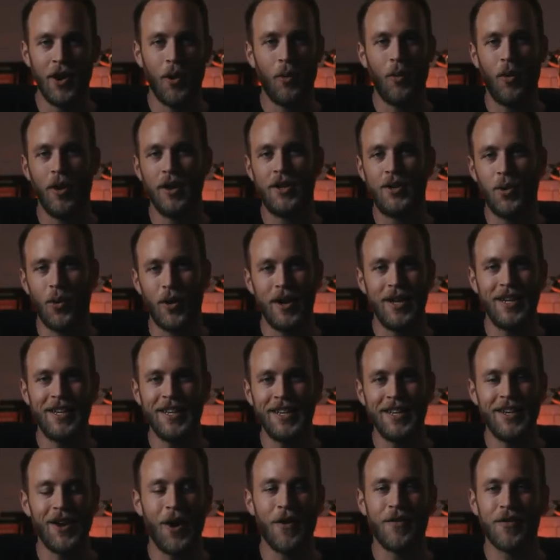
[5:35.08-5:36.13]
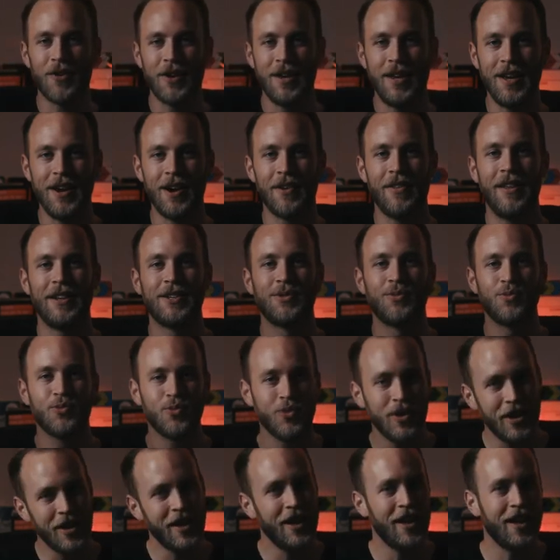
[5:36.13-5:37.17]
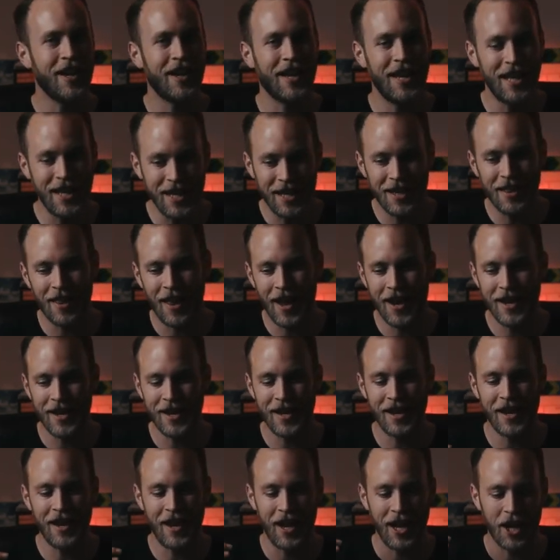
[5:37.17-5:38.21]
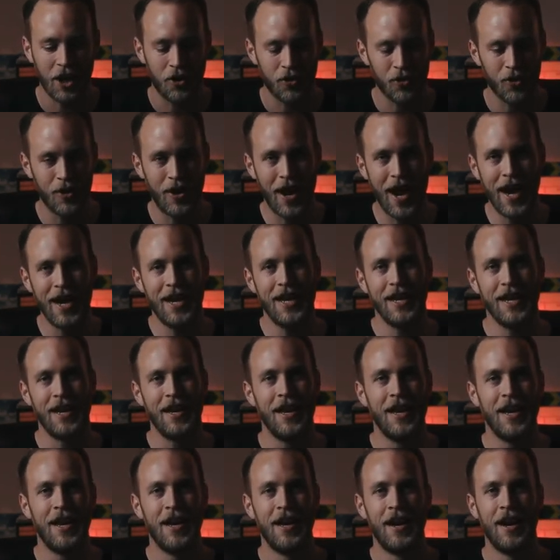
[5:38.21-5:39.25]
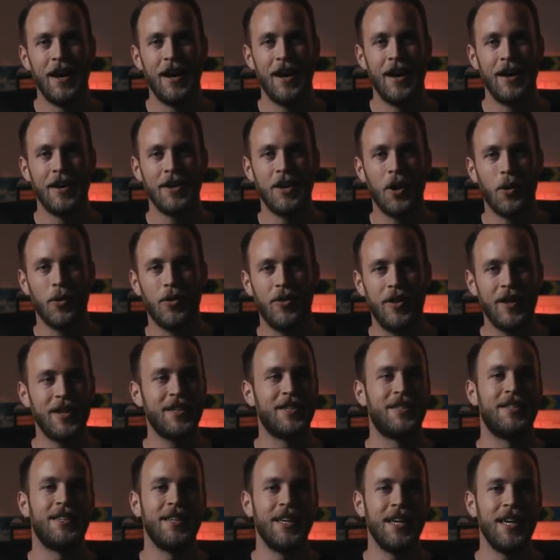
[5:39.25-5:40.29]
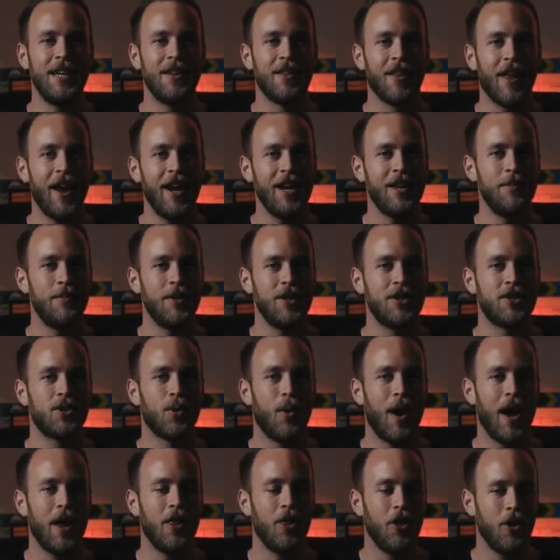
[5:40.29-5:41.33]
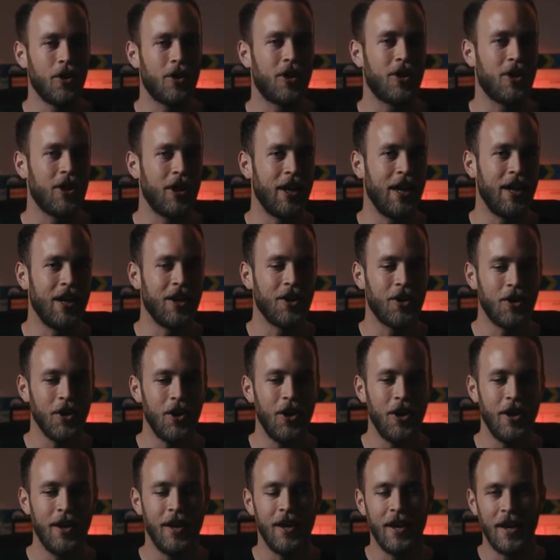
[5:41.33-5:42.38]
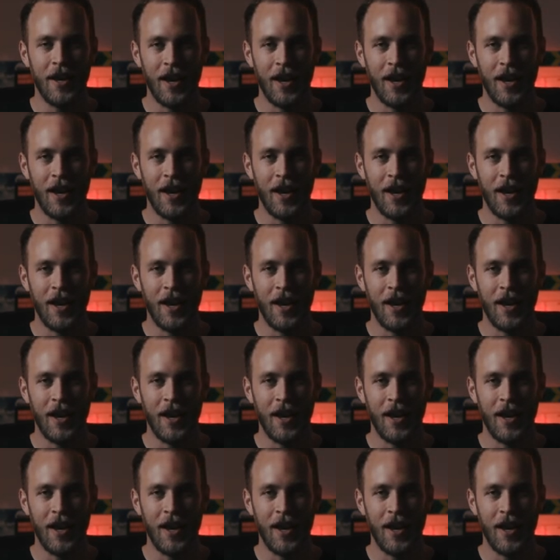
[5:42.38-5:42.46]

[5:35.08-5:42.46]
you know, 120D over here that's really key lighting and creating, uh, you know, this scene, lighting me so I look clean and good